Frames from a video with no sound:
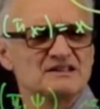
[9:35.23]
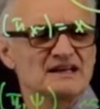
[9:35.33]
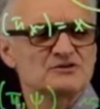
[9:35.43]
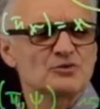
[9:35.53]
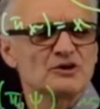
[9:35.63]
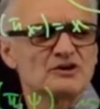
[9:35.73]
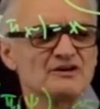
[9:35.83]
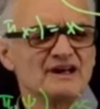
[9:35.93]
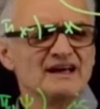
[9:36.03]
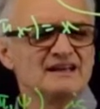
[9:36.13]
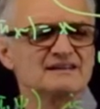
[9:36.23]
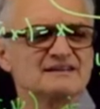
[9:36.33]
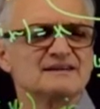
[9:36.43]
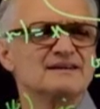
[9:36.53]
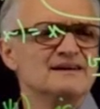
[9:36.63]
That's what you need
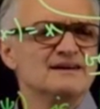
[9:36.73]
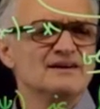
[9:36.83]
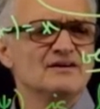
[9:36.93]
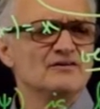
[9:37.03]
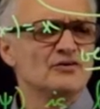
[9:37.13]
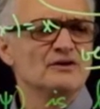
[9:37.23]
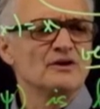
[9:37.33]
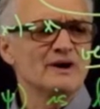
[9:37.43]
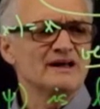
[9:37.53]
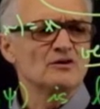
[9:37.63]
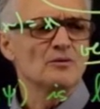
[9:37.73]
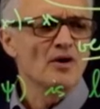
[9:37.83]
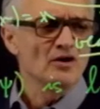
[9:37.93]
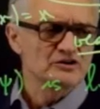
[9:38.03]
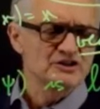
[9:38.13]
for the weak
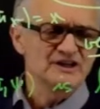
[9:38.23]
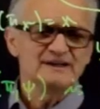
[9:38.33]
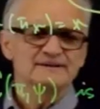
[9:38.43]
topology,